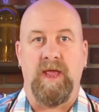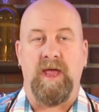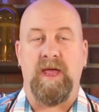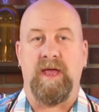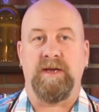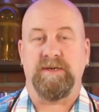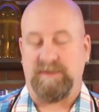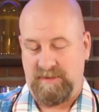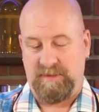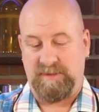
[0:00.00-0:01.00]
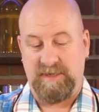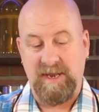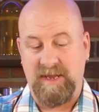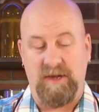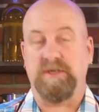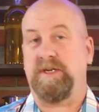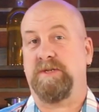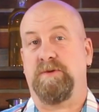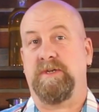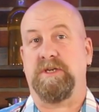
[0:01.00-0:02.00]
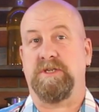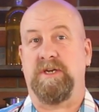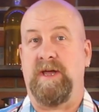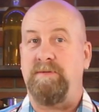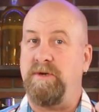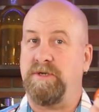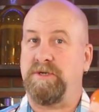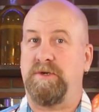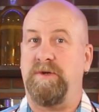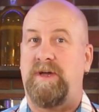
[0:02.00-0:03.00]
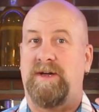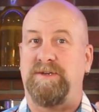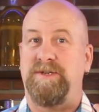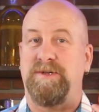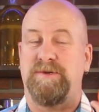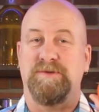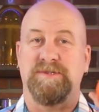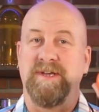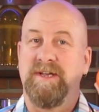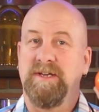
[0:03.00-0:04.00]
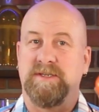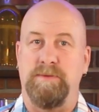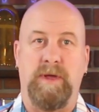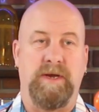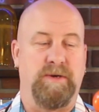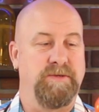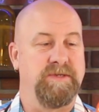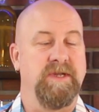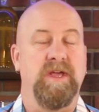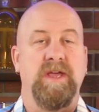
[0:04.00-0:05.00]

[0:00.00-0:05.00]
And today on Jay's World Kitchen, I'm going to show you how to use tomatoes